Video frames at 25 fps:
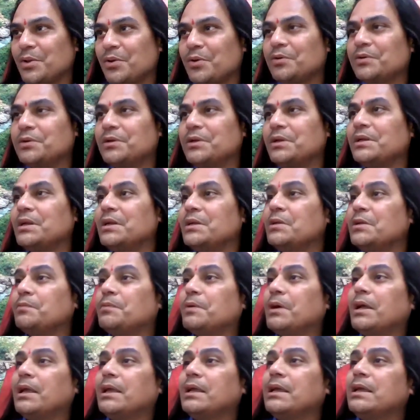Don't
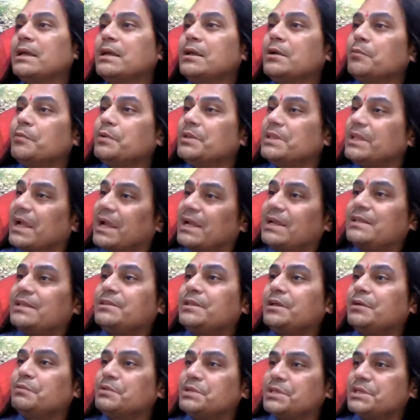identify with
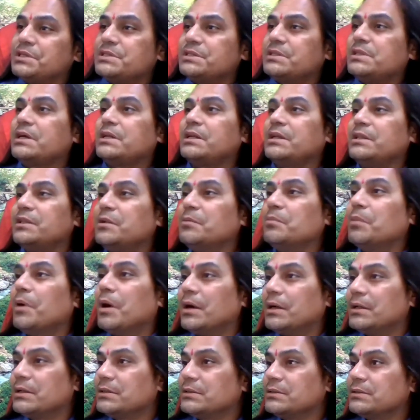anything which is there in the
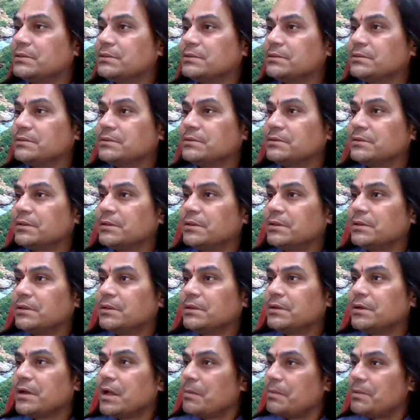body.
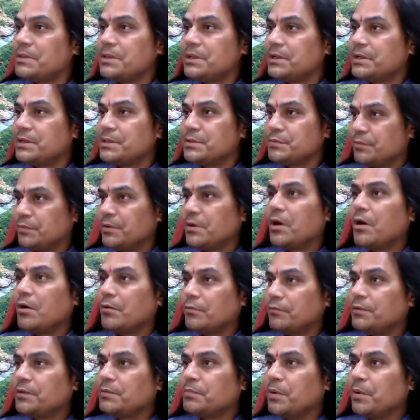Everything is
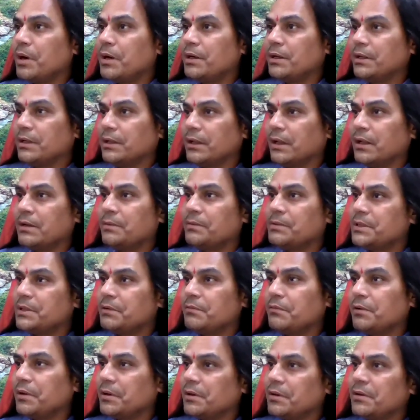with body and
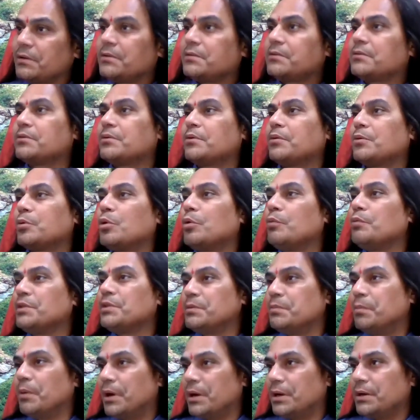everything will go
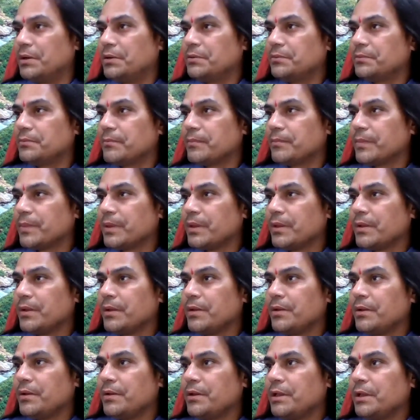with body.
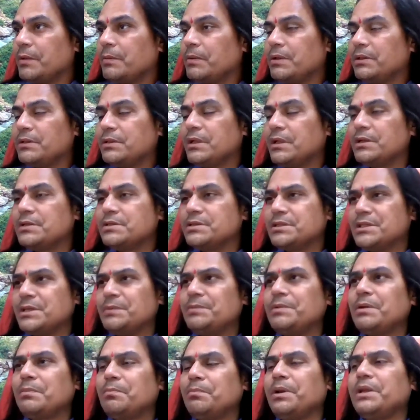Even if there is
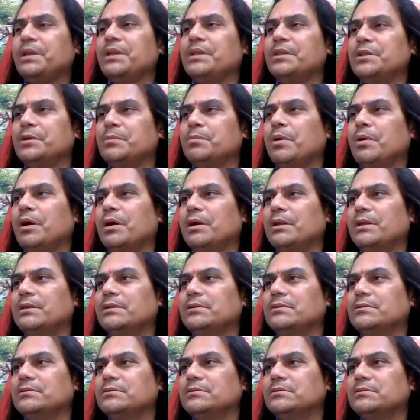severe pain in the body,
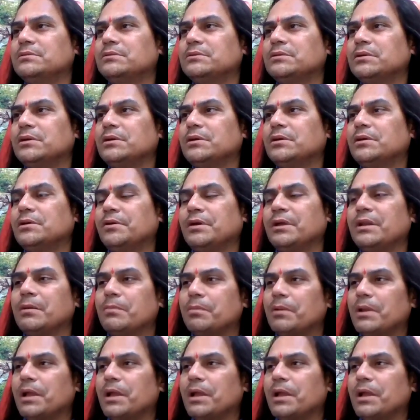you can